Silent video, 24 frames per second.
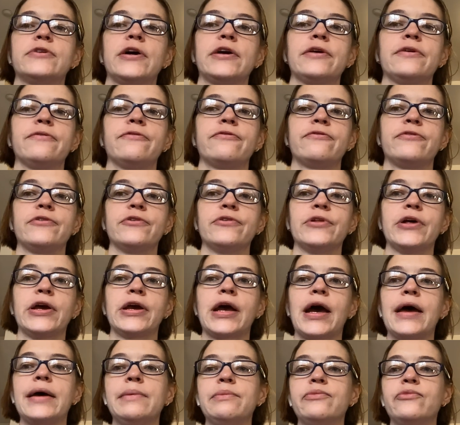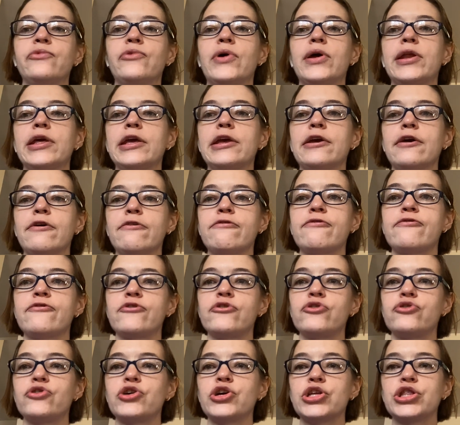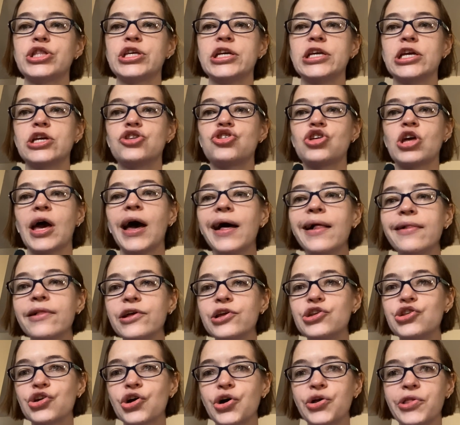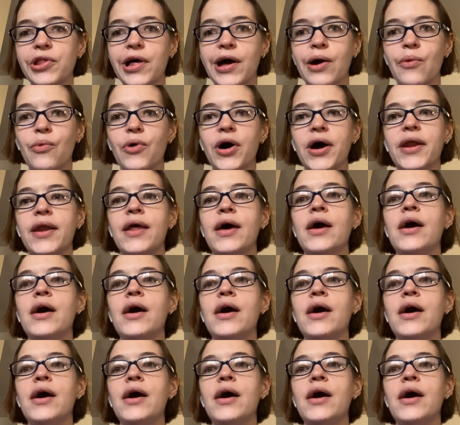I feel like I'm ready for the challenge on that one.